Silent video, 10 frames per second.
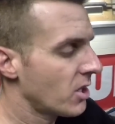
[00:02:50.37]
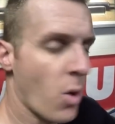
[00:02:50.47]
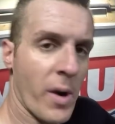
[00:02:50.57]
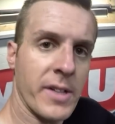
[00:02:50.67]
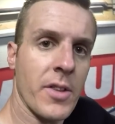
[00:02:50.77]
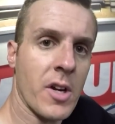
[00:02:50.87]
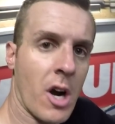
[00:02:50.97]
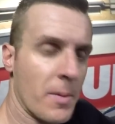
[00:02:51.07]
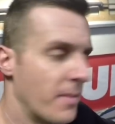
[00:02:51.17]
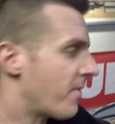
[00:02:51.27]
going to the
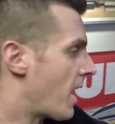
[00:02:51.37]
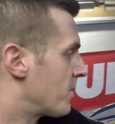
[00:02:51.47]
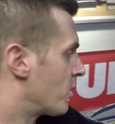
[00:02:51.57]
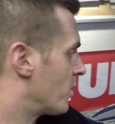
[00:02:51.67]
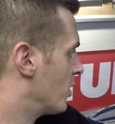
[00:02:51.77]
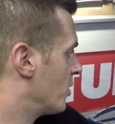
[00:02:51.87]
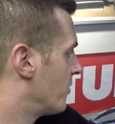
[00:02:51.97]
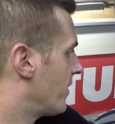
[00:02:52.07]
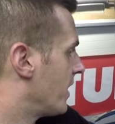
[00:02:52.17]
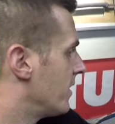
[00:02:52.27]
carbon fiber
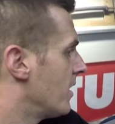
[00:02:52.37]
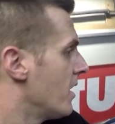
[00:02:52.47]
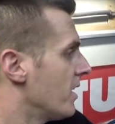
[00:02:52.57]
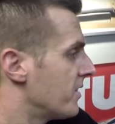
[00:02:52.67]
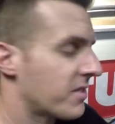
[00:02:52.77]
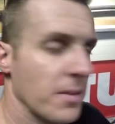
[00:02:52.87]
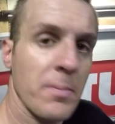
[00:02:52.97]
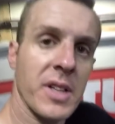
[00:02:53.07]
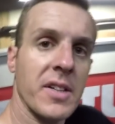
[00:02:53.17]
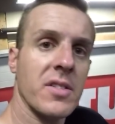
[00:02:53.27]
roof and the
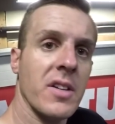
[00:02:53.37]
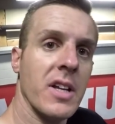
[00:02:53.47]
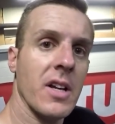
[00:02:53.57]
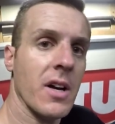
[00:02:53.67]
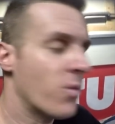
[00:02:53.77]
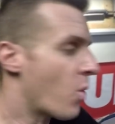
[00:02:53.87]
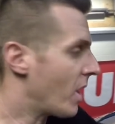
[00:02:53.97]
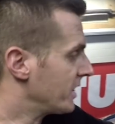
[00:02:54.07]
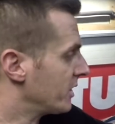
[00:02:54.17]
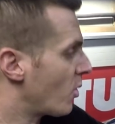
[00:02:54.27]
simplicity of
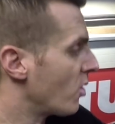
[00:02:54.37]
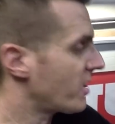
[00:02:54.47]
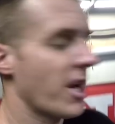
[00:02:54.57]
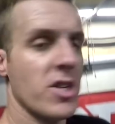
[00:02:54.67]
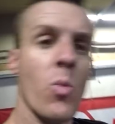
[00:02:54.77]
welding the roll cage.